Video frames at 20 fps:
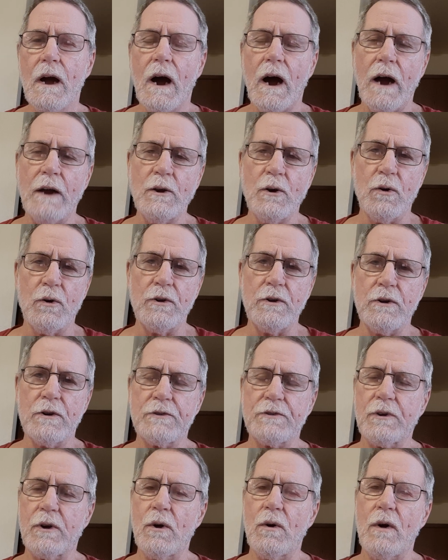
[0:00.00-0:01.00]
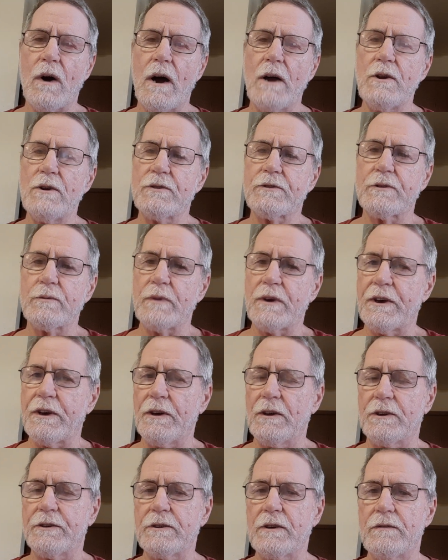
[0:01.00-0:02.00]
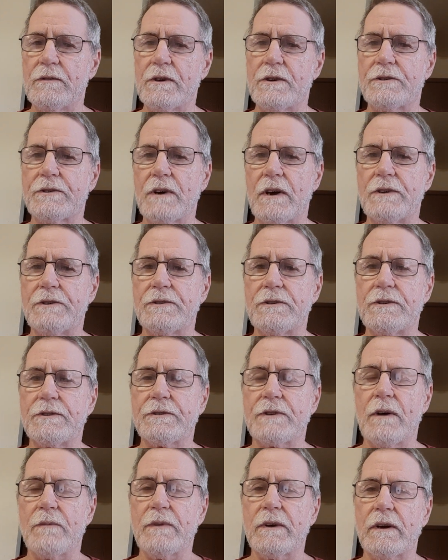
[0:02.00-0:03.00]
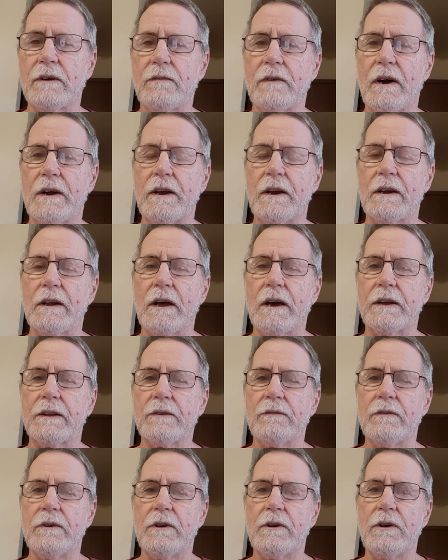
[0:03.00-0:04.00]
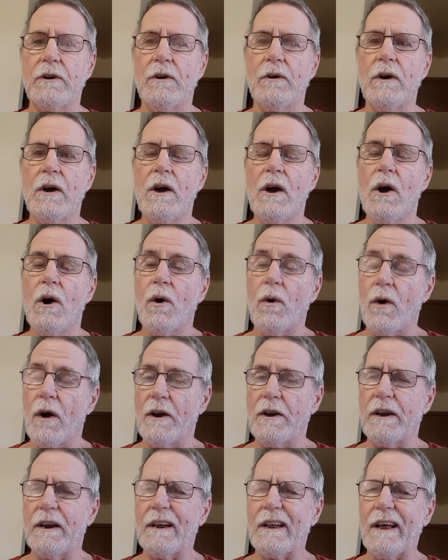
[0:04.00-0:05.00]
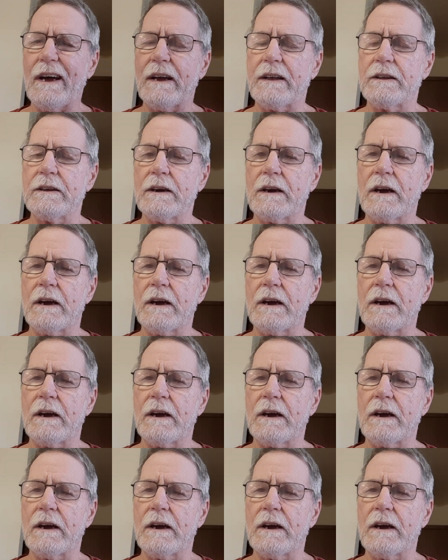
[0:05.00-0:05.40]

I know years ago I used to be guilty of this. I'd see something if I didn't like the video or I didn't like the